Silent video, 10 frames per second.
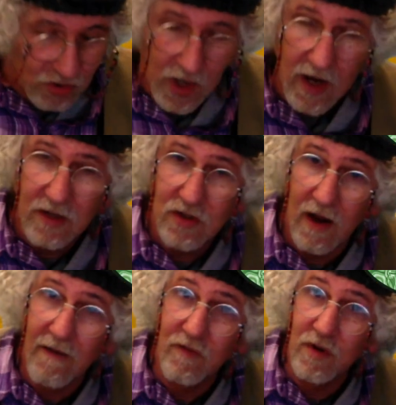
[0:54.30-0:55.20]
They'll
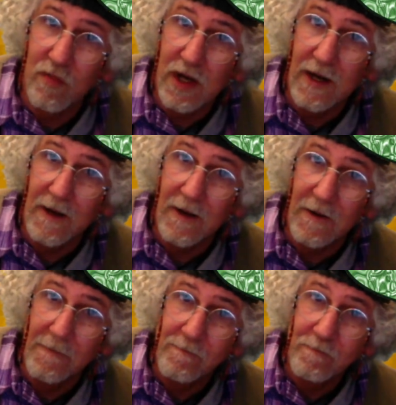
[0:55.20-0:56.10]
change every week.
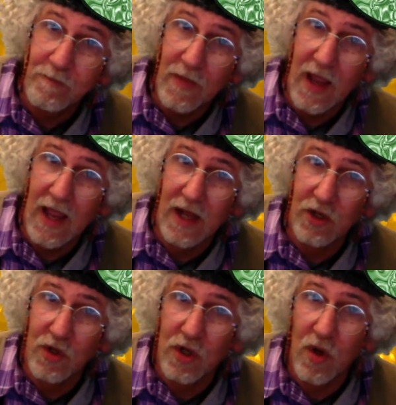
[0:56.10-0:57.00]

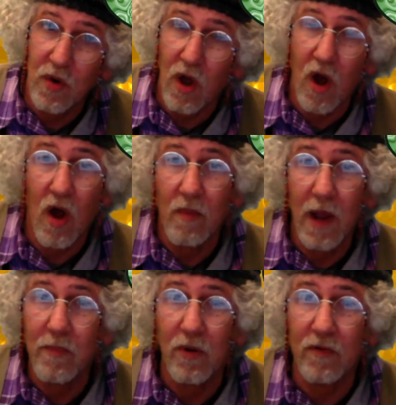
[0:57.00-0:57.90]
And you can go to
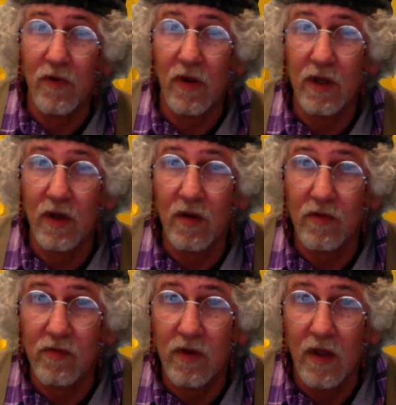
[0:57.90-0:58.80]
all my
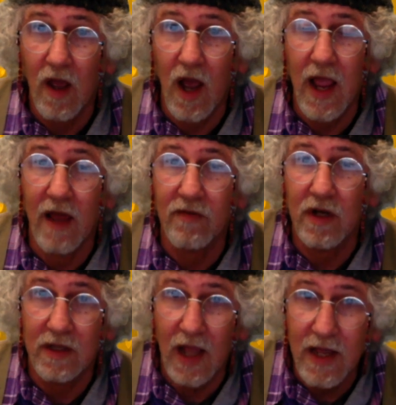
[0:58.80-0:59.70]
portfolios. I
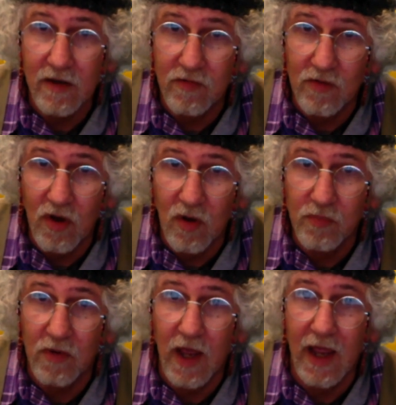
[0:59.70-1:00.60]
have
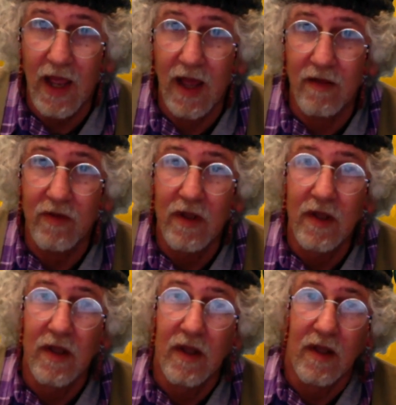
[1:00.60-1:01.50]
kaleidoscopes, I have
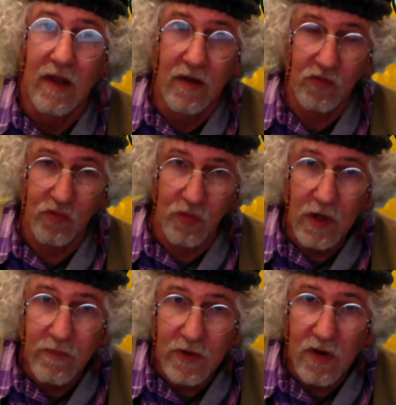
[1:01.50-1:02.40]

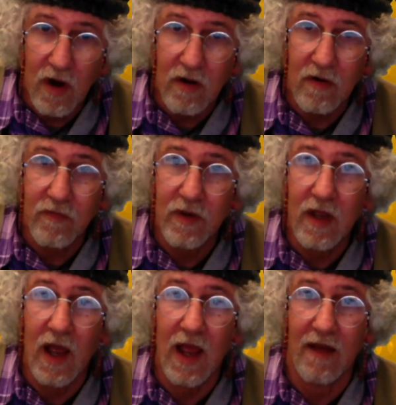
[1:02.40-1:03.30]
street
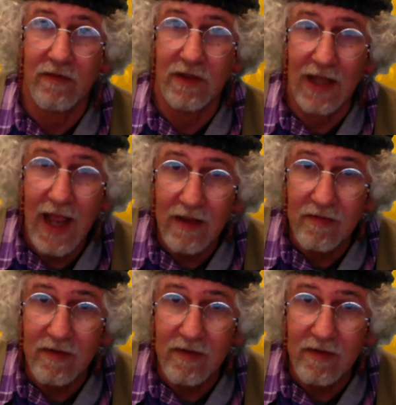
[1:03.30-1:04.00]
photography, I have